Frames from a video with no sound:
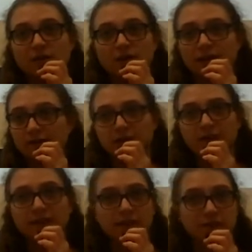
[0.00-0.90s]
everything
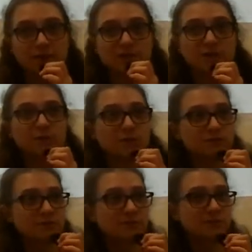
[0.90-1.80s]
that you've consumed.
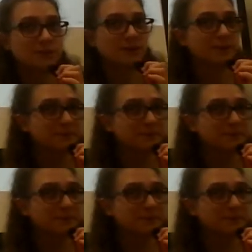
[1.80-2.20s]
So